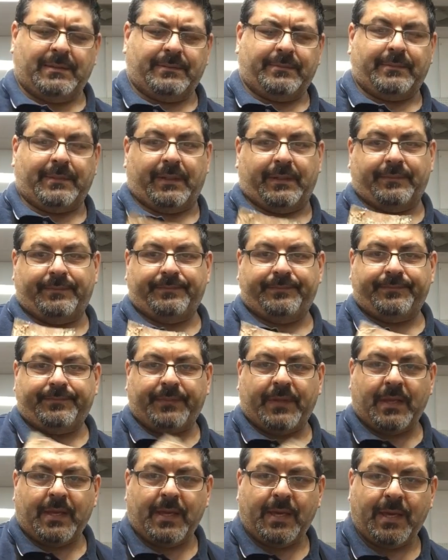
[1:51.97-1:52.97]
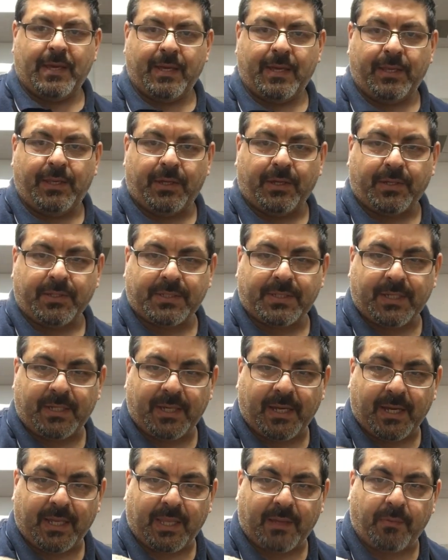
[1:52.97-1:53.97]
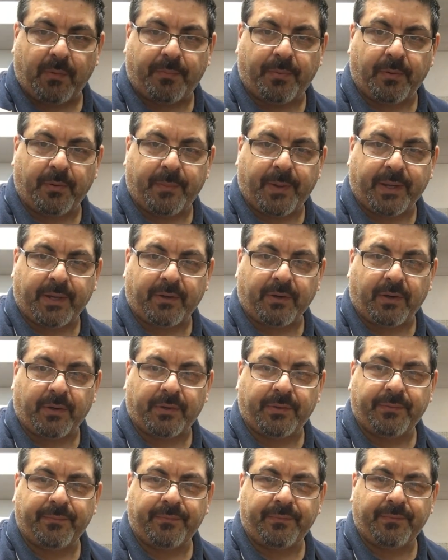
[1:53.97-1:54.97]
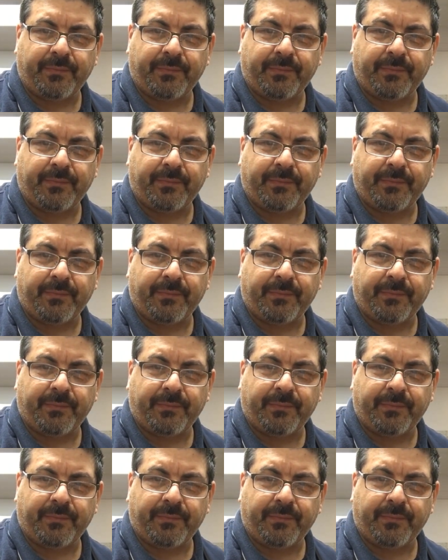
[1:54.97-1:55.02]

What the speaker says: Well, you can see how they were put back on. And